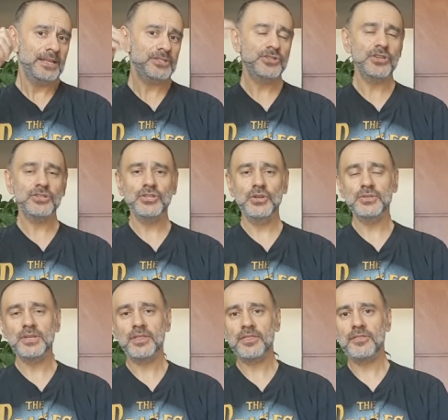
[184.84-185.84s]
it's just
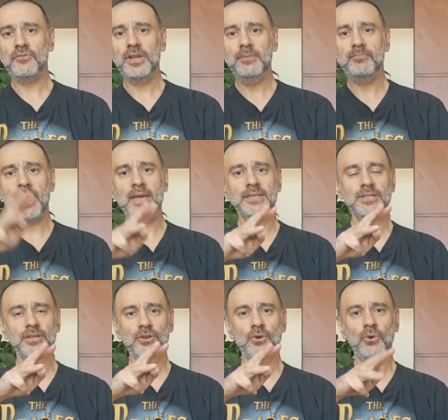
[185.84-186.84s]
using three
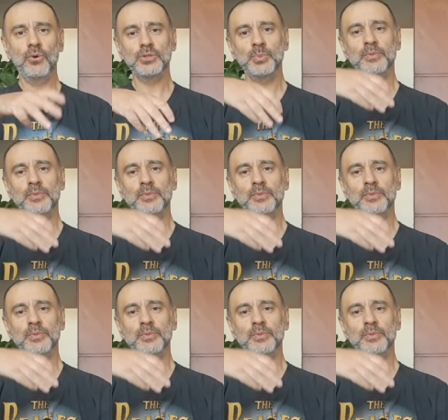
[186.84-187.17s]
basic chords.